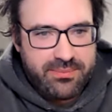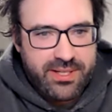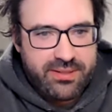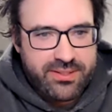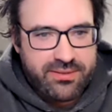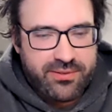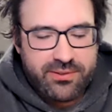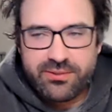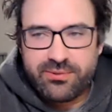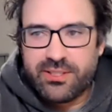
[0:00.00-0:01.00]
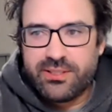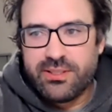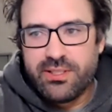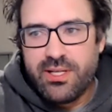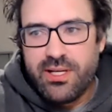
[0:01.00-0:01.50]
That was the first one.
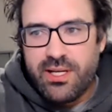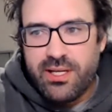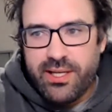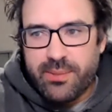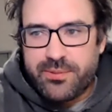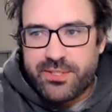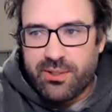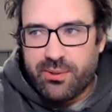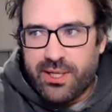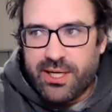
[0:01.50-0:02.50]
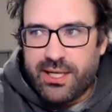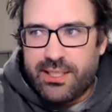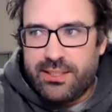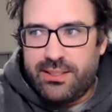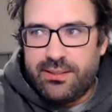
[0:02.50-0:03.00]
Yep. So
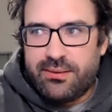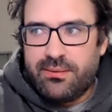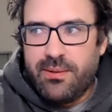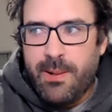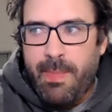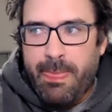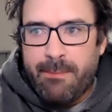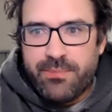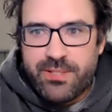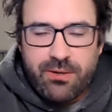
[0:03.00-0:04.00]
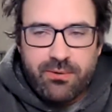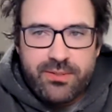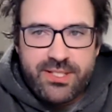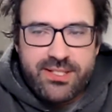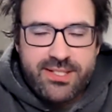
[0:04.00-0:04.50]
so
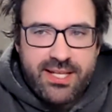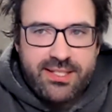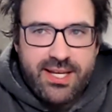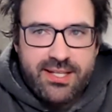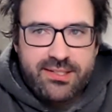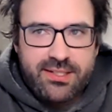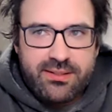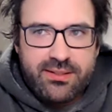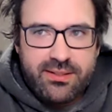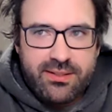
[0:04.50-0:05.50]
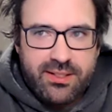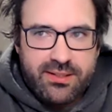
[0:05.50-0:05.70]
since that test and the